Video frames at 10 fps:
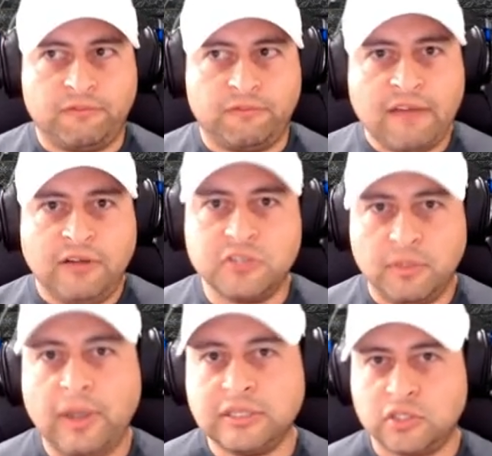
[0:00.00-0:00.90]

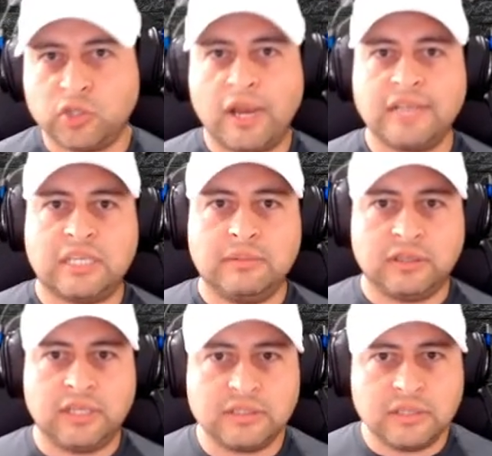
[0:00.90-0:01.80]
$500 in the grand scheme of
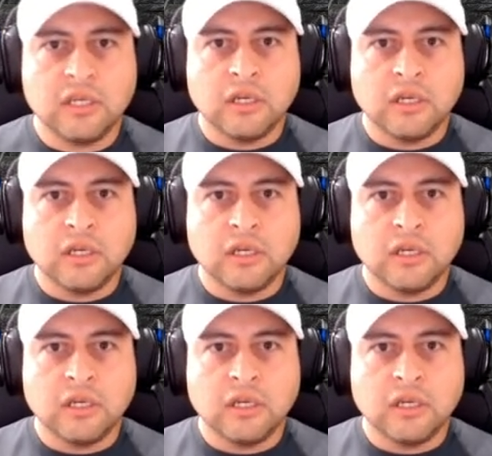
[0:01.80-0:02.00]
things,